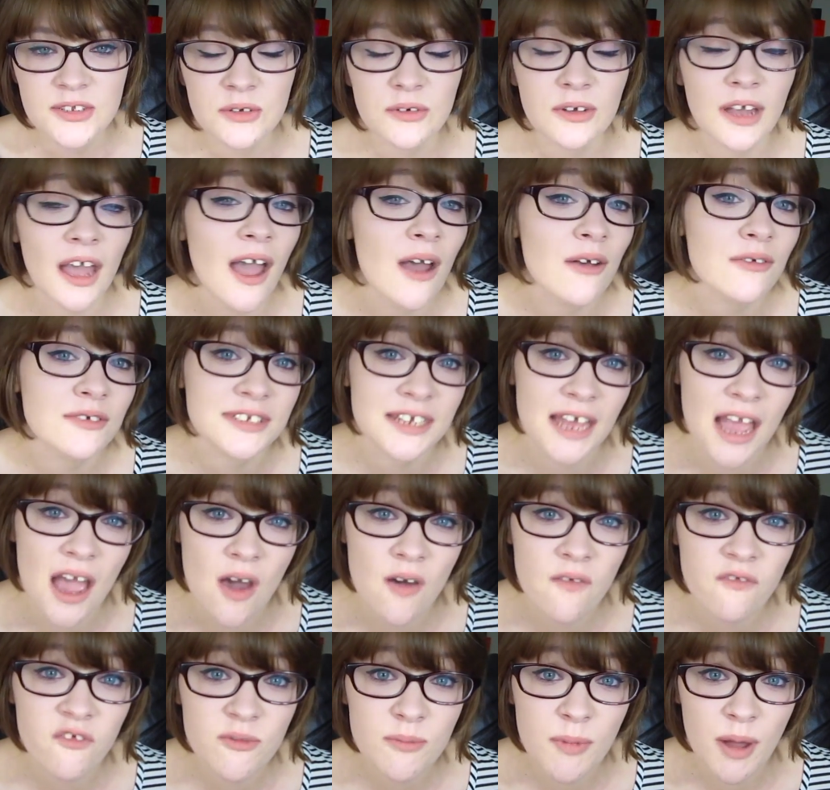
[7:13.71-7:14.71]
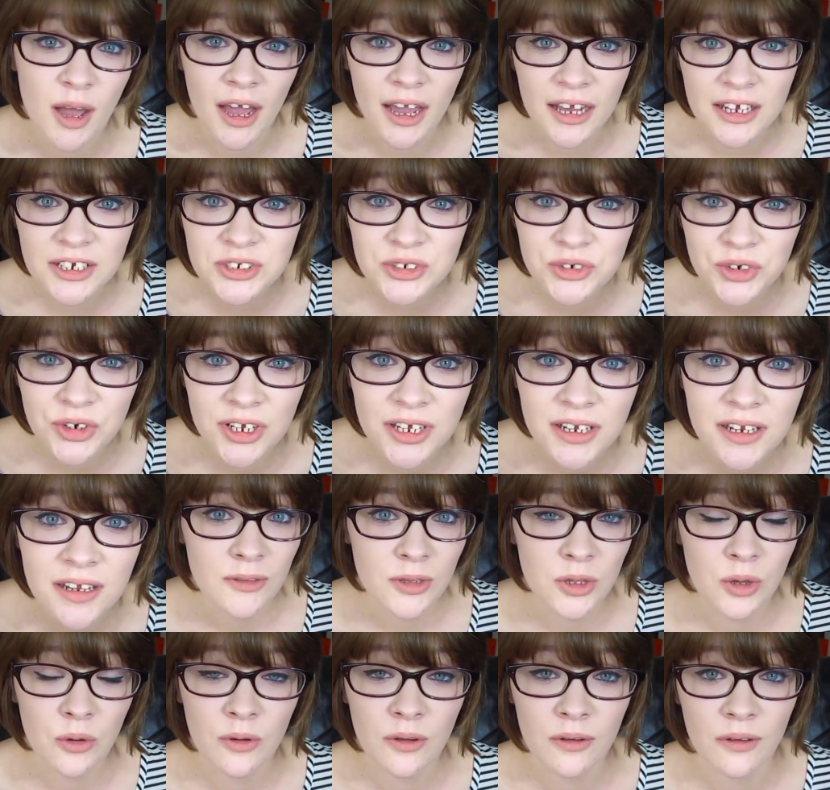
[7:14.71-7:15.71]
So count down from
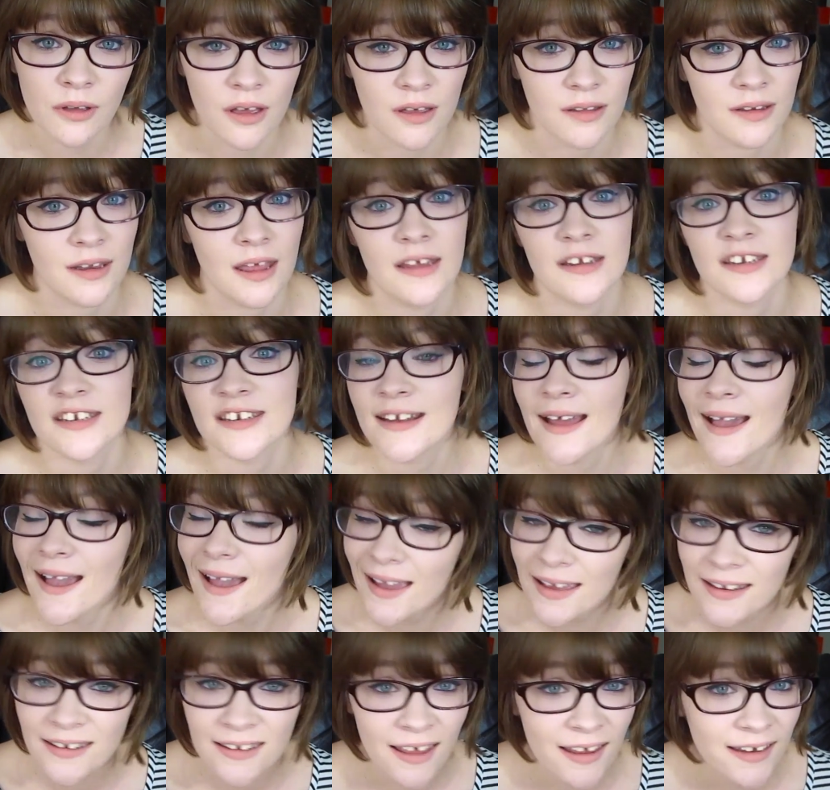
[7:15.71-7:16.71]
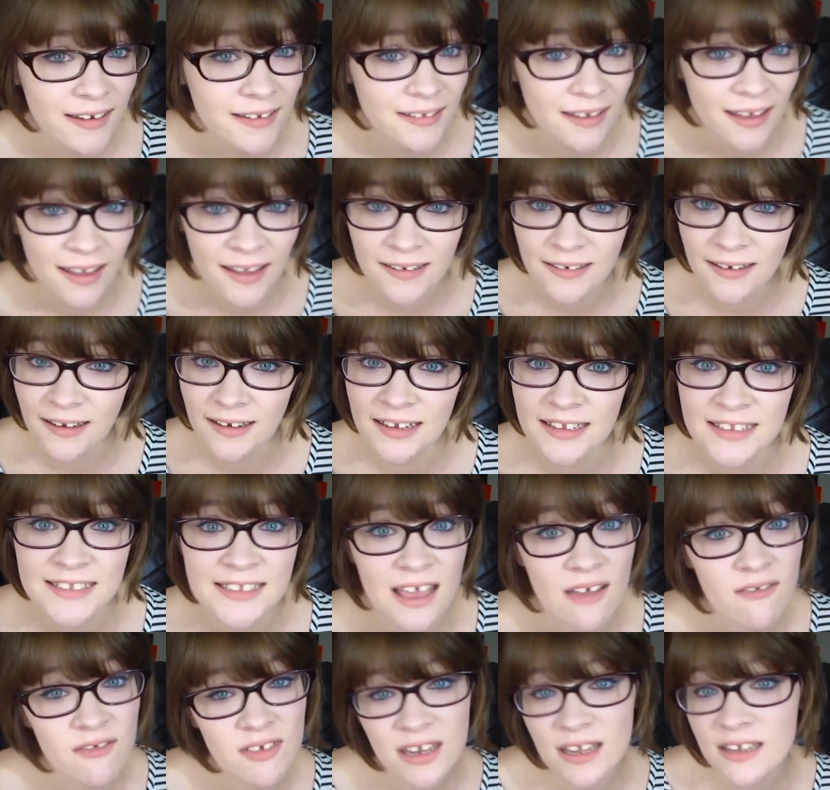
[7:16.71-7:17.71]
100, go 99, 98,
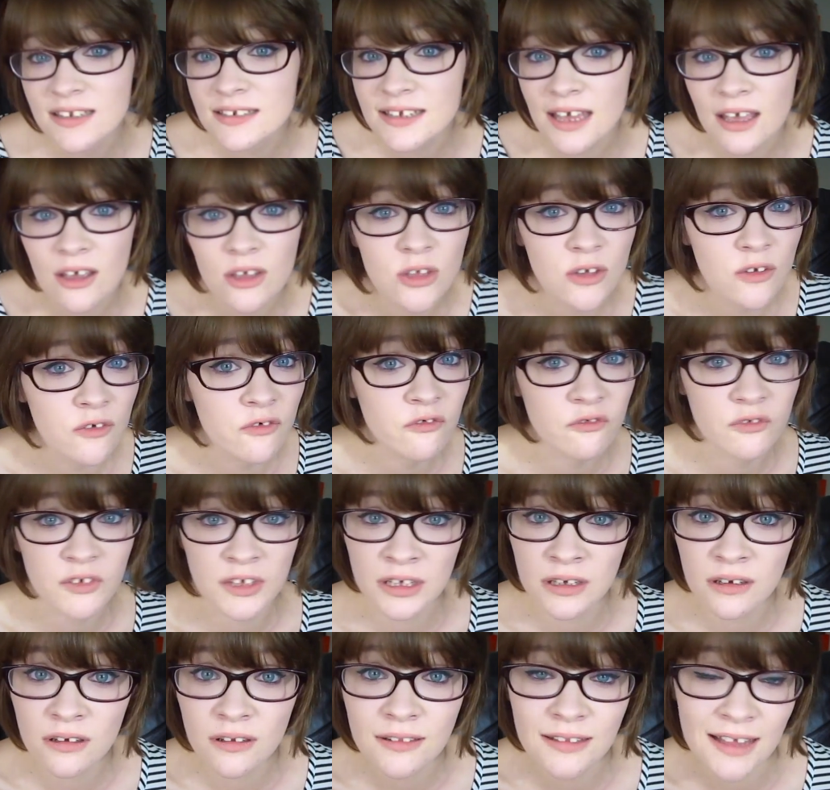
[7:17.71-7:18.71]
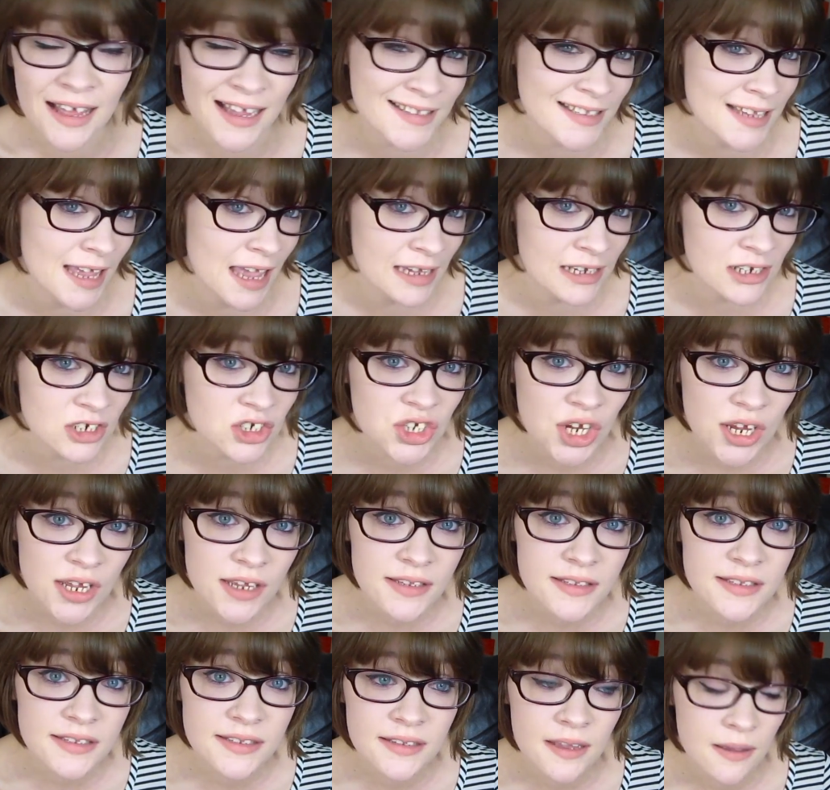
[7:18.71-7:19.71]
97 until you feel less
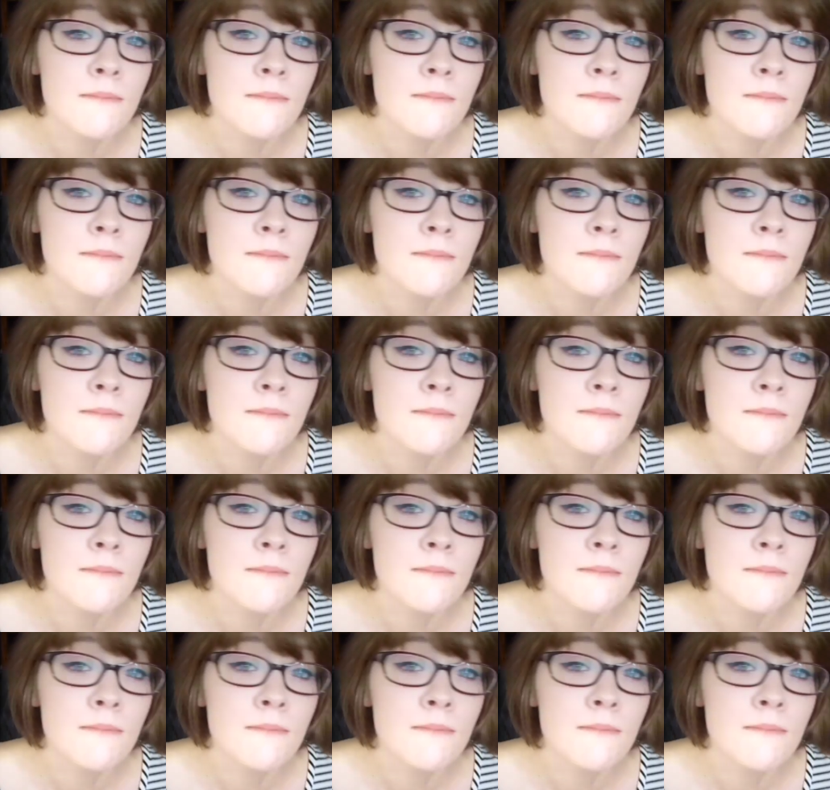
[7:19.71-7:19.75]
anxious.